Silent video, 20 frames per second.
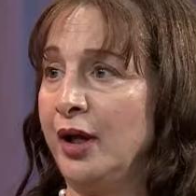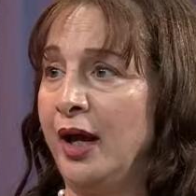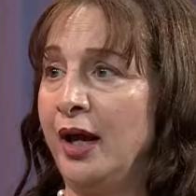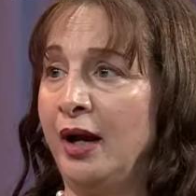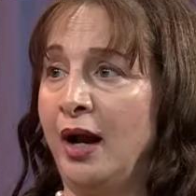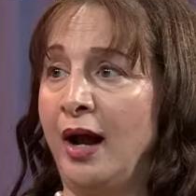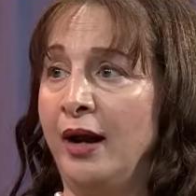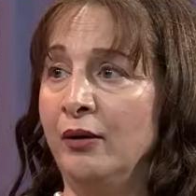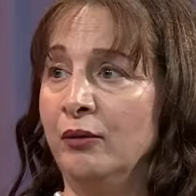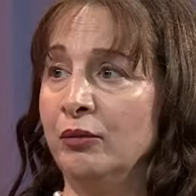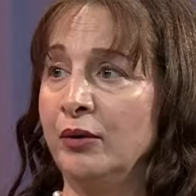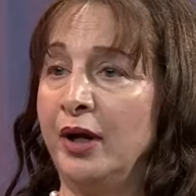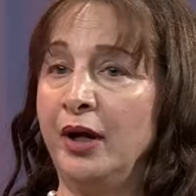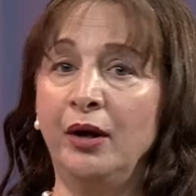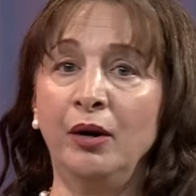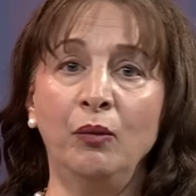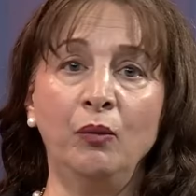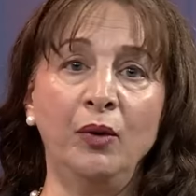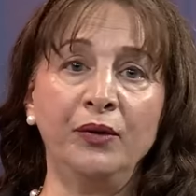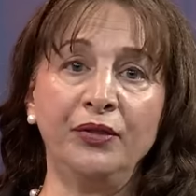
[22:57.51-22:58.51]
and I don't
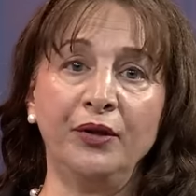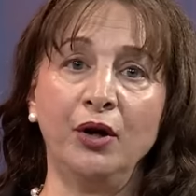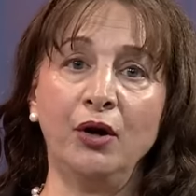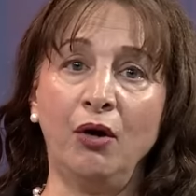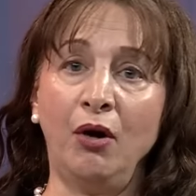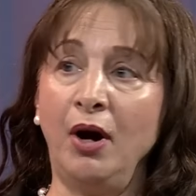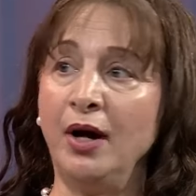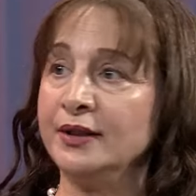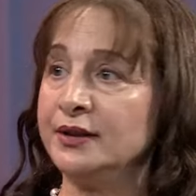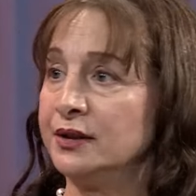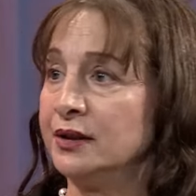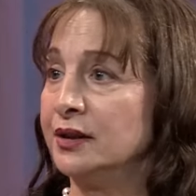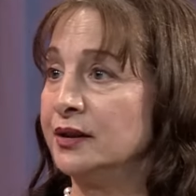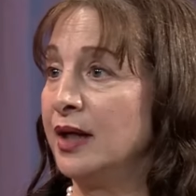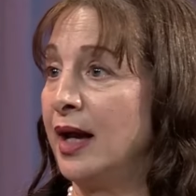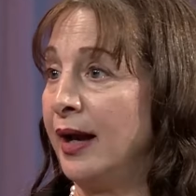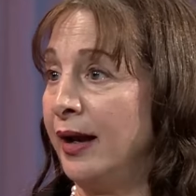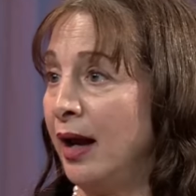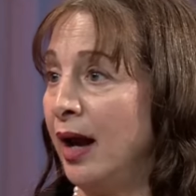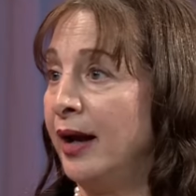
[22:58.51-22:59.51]
care what the cost is.
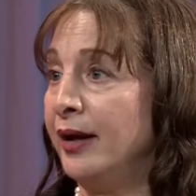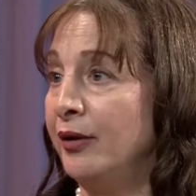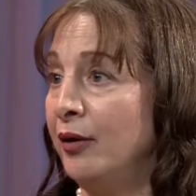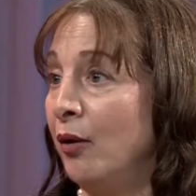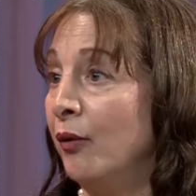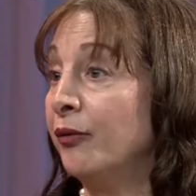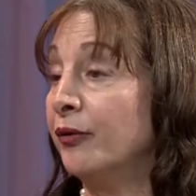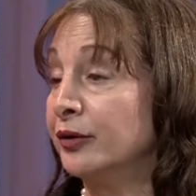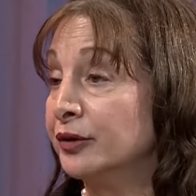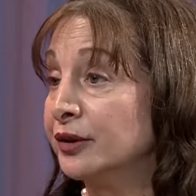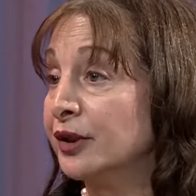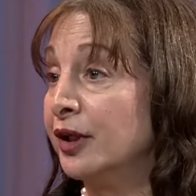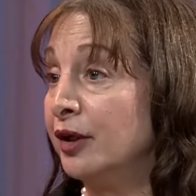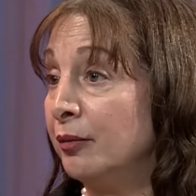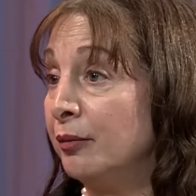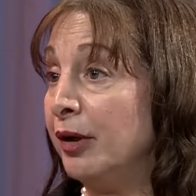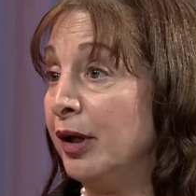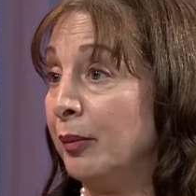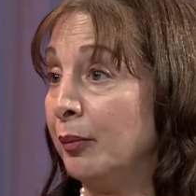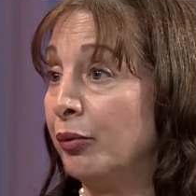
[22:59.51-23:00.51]
I, I know there's going to
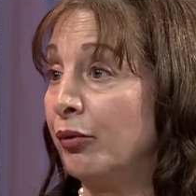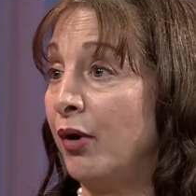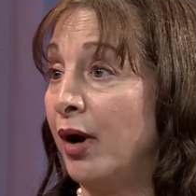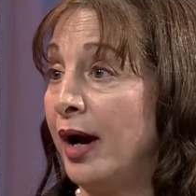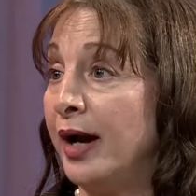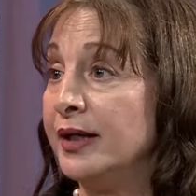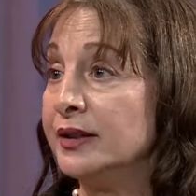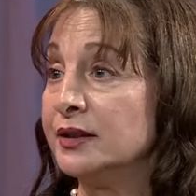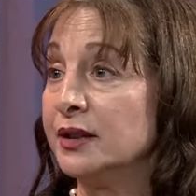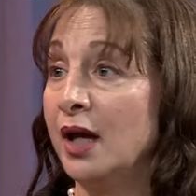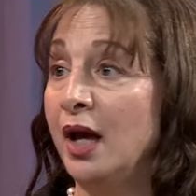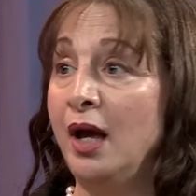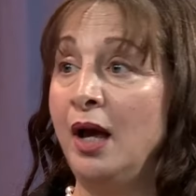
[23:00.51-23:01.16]
be a price,